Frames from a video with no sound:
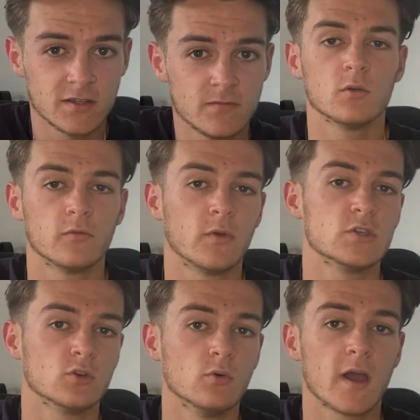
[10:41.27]
with
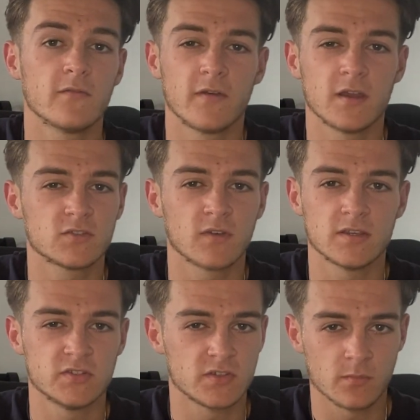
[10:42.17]
which all have various
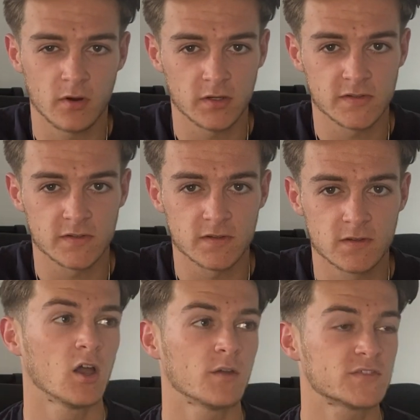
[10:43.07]
ranges in
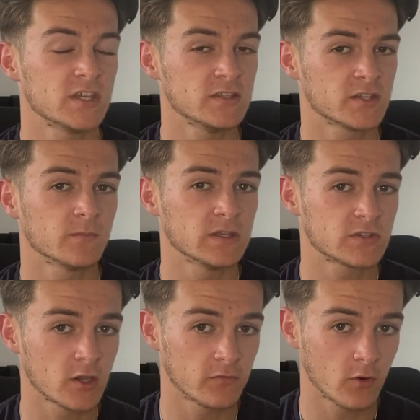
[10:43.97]
prices. I've seen some of these
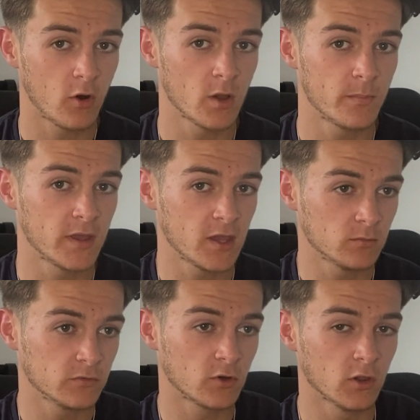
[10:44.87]
go for quite a bit, and
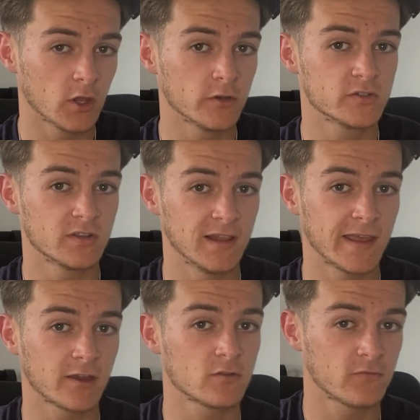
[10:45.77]
we've got loads of the
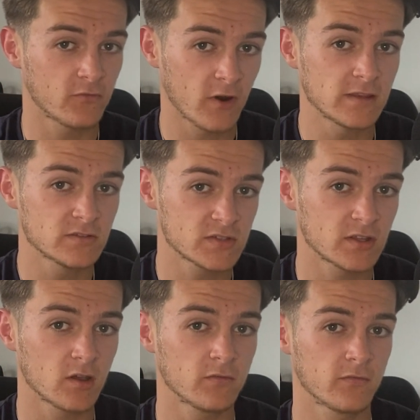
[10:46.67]
Lego Friends
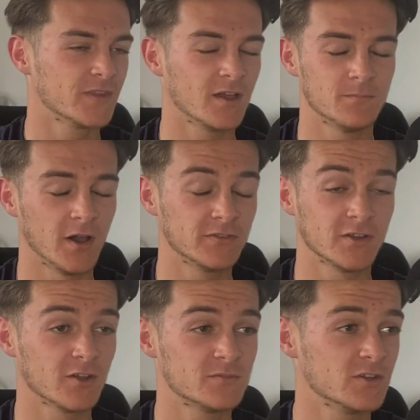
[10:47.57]
stuff, but I don't
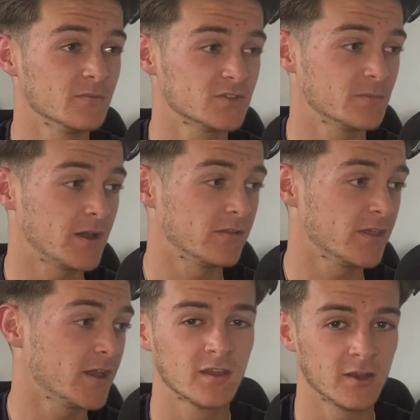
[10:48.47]
know too much about
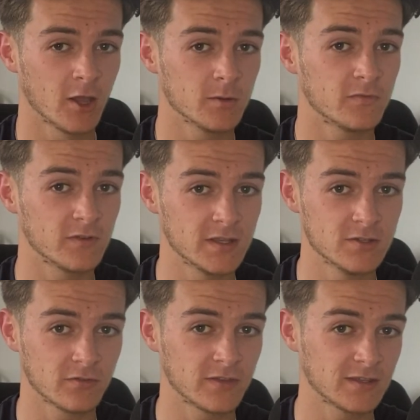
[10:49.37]
that, and hopefully
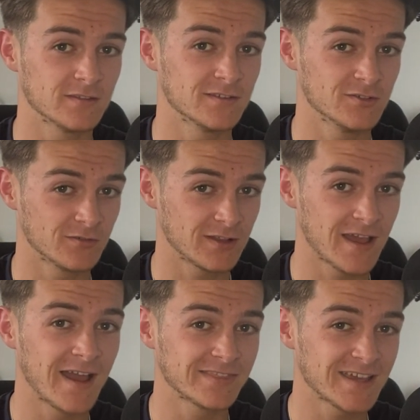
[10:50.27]
you're thinking that you're
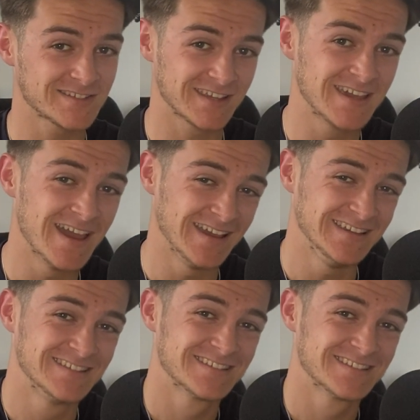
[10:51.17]
glad that's the case,